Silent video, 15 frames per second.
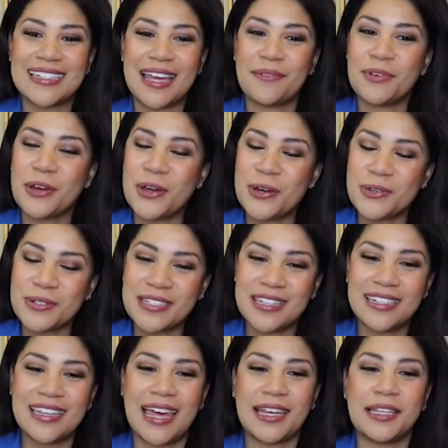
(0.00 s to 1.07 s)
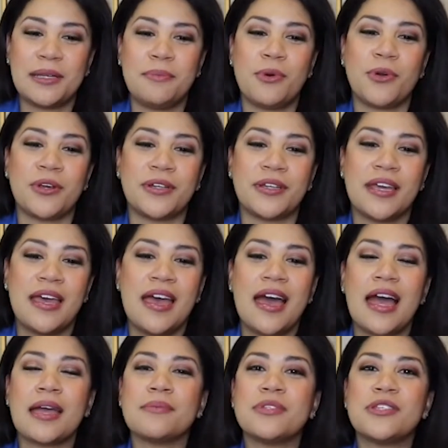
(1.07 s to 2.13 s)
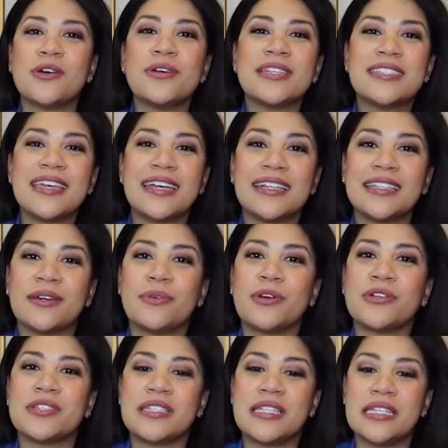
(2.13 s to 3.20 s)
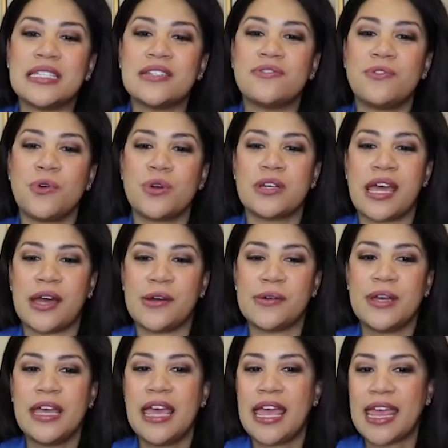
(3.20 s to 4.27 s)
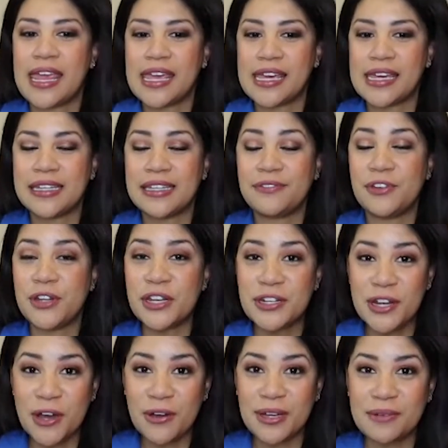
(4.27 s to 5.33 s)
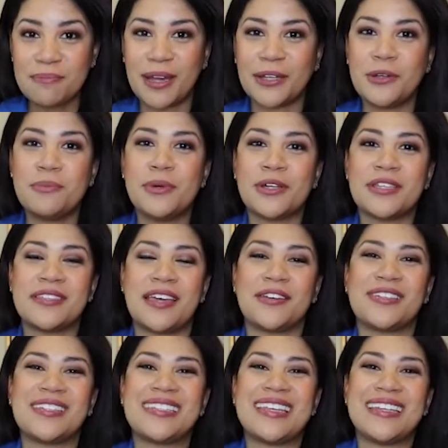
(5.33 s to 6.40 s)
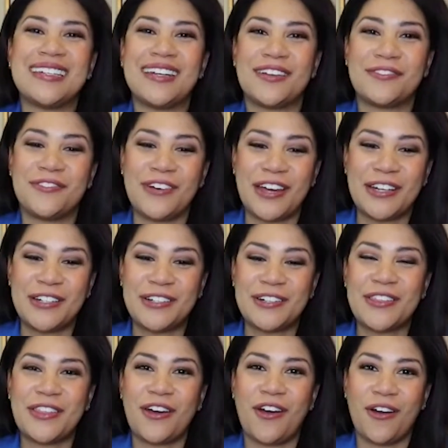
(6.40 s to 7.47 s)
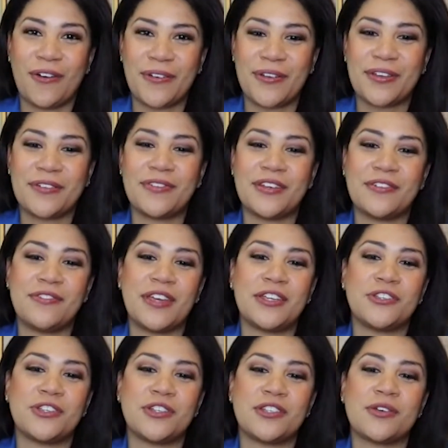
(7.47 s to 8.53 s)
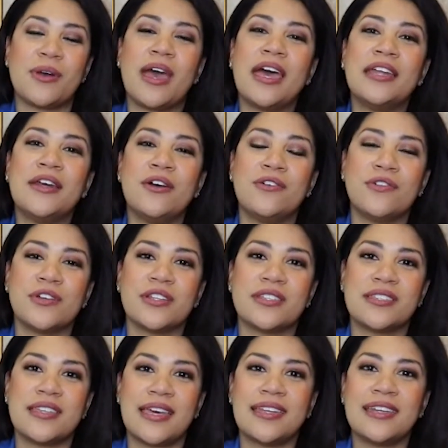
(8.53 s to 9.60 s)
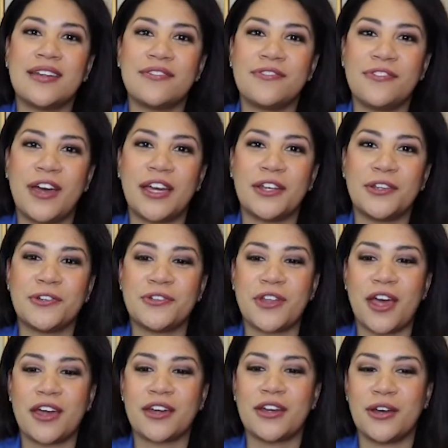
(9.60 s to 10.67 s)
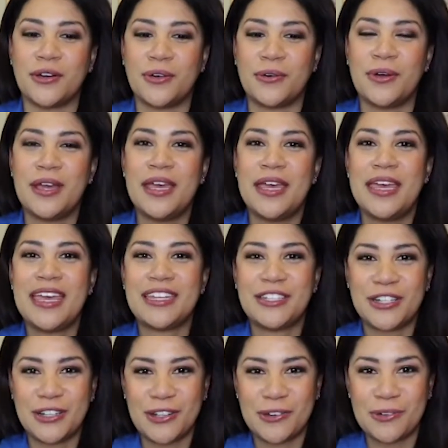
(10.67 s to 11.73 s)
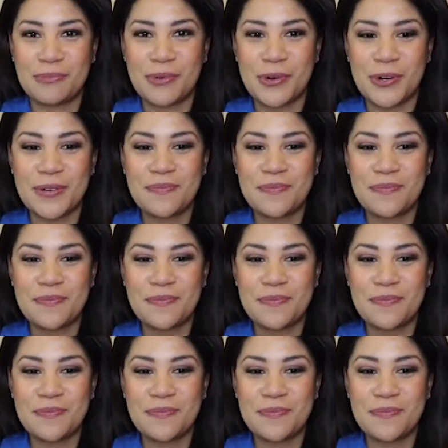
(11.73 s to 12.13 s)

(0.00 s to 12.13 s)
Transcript: I'm your host, Natalie Bourne. I'm so excited that we're in season 4 now. And if you didn't know it, my new book is out, Set It on Fire, The Art of Innovation. So head over to setitonfire.co to learn more.